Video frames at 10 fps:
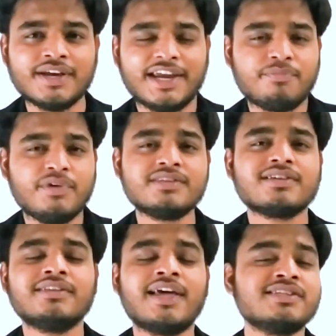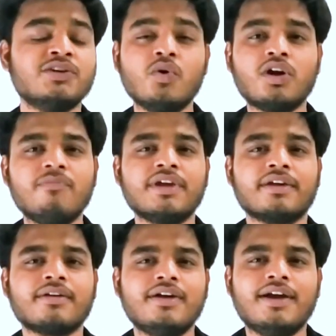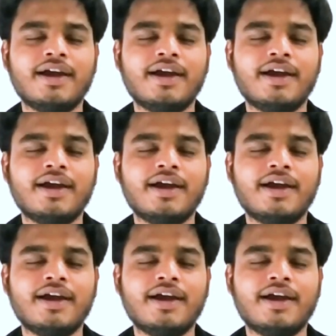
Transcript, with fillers: it means there is no clubbing